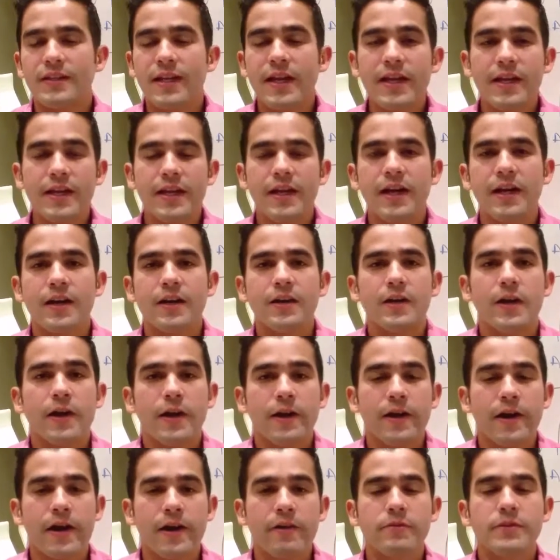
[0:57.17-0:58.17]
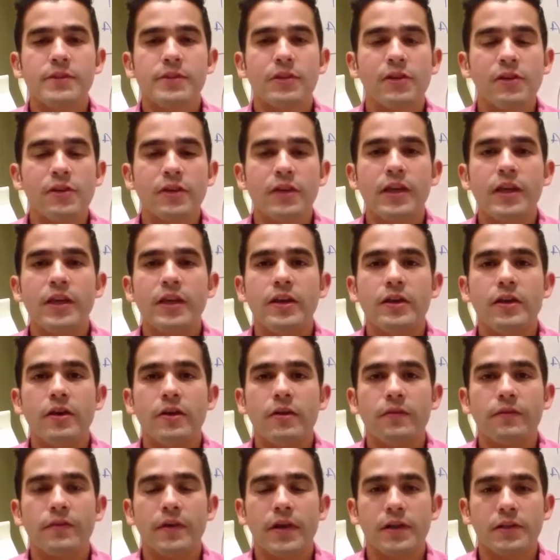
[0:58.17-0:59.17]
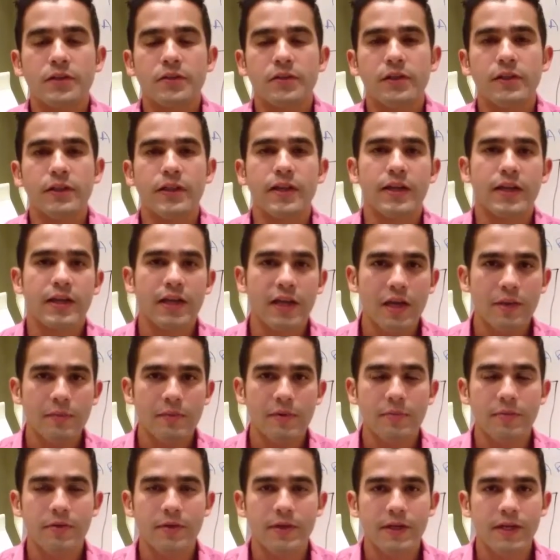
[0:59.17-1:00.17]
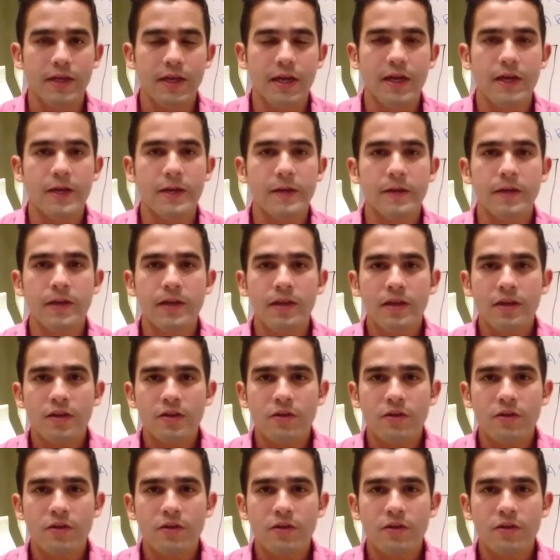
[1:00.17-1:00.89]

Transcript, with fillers: Then uh, I was lucky enough actually that I came upon a guy